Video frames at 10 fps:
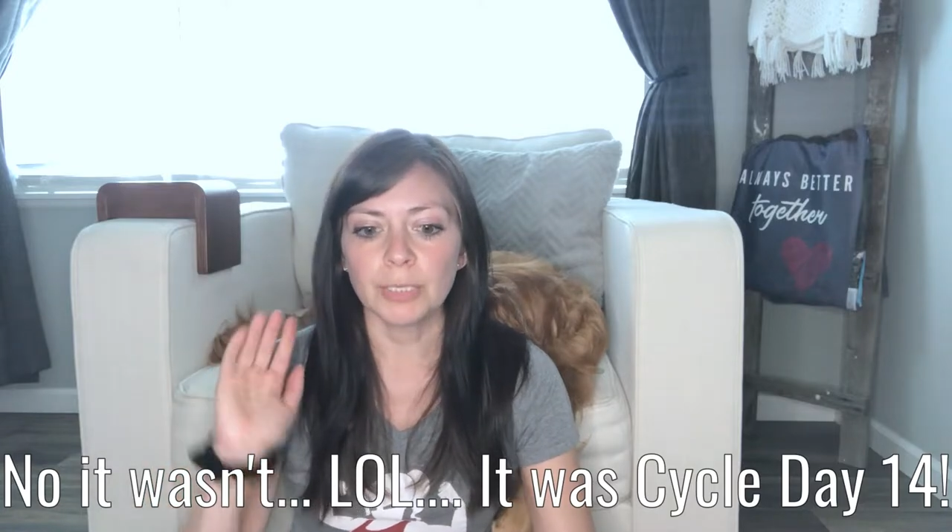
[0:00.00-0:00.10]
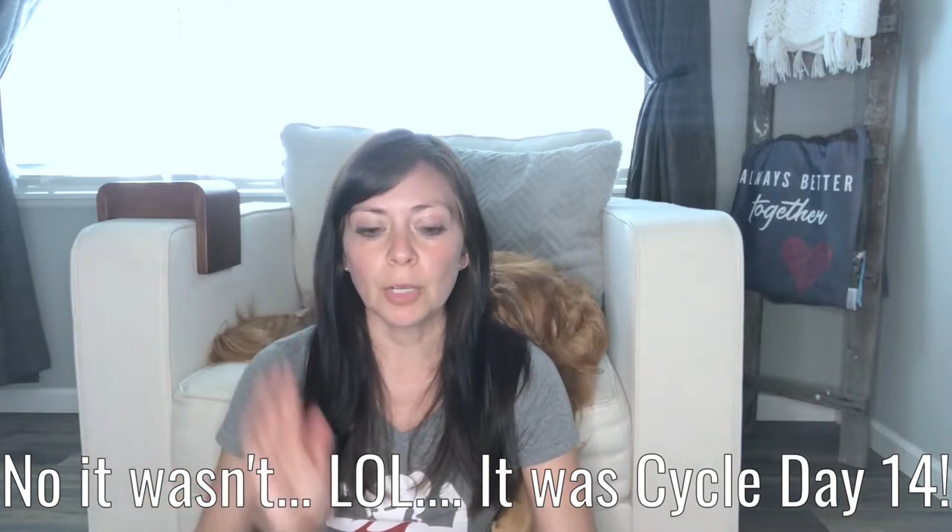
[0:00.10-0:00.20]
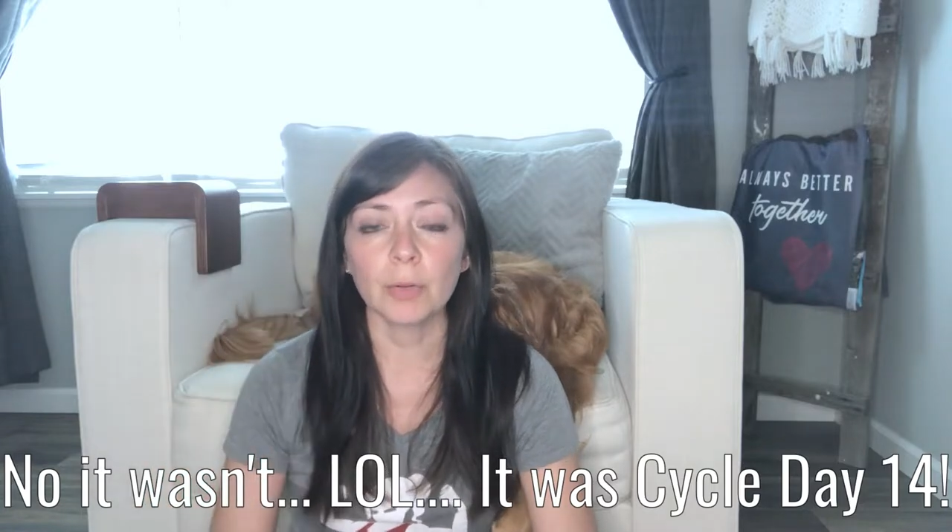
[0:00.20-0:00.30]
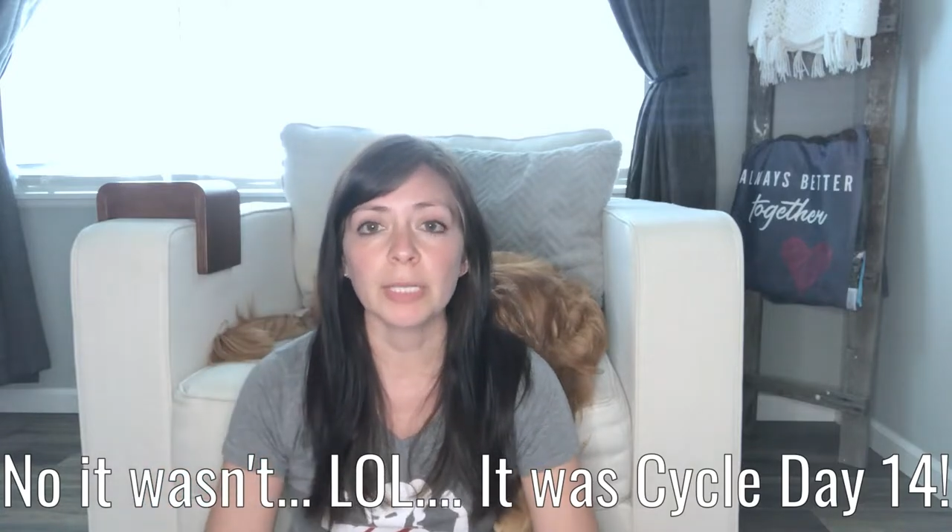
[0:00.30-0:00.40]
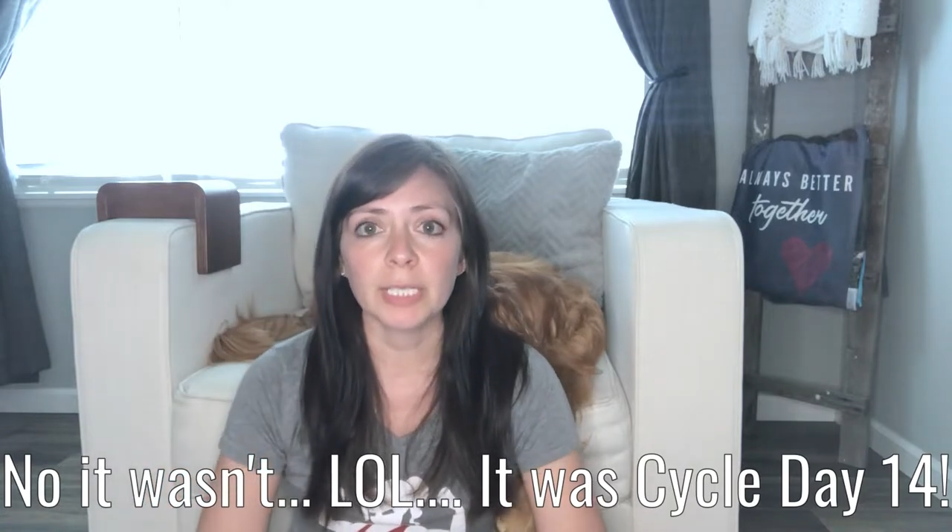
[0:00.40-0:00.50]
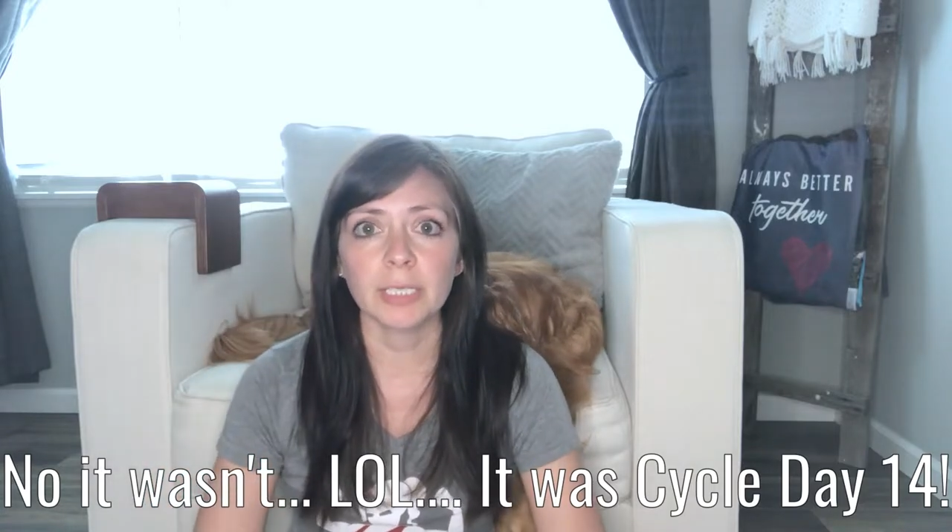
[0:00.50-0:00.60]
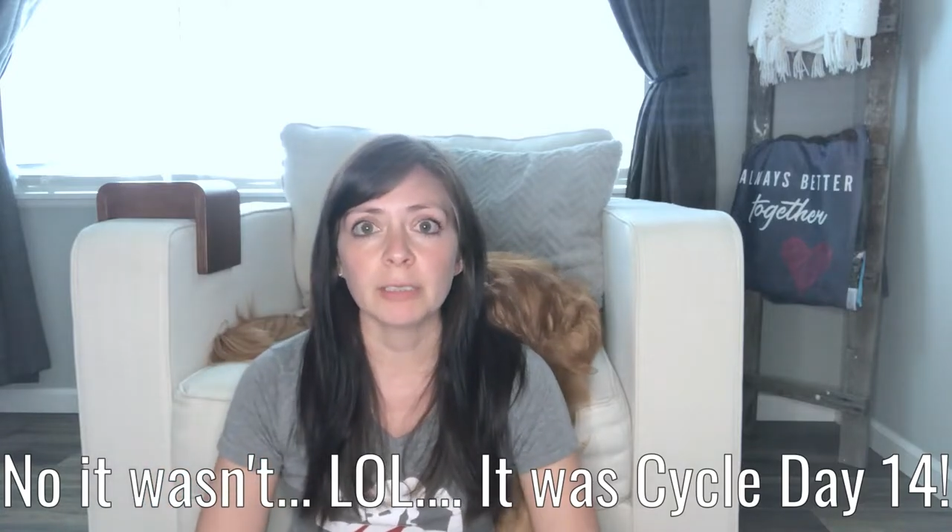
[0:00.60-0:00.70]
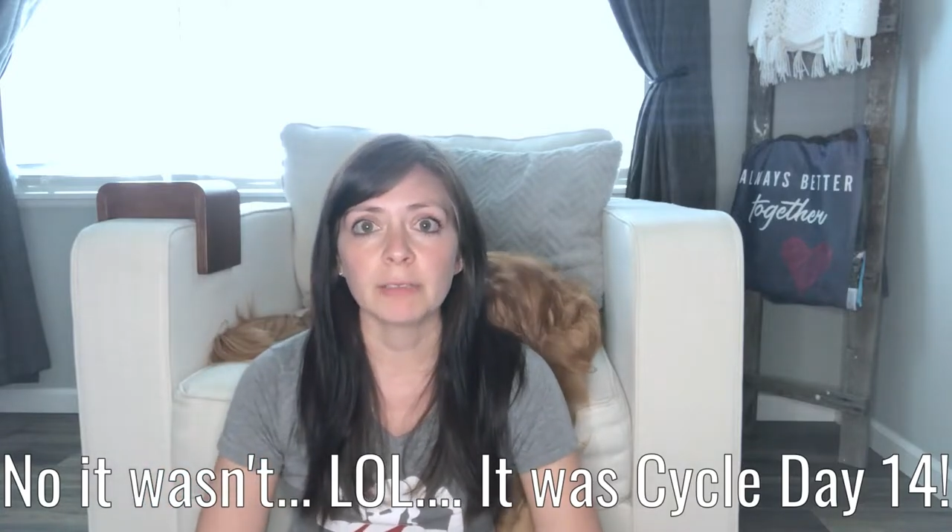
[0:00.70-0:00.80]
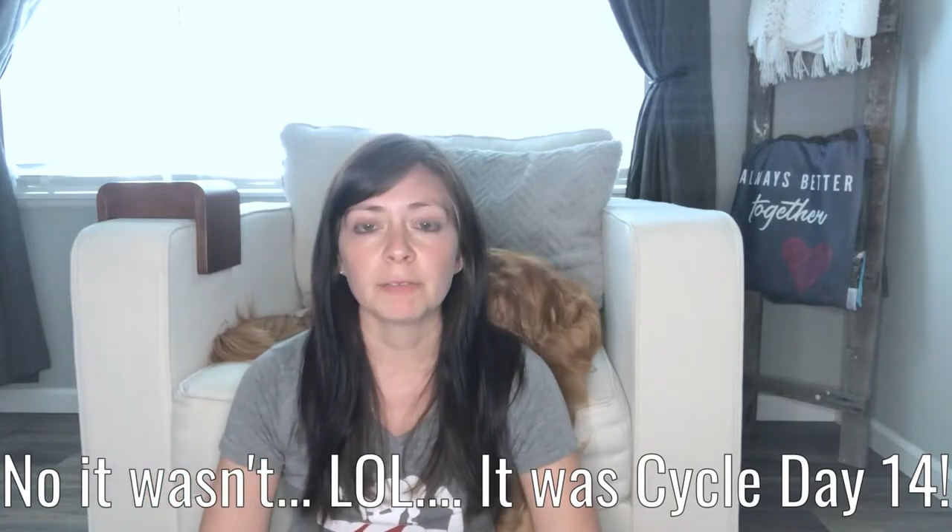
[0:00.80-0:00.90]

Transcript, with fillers: go in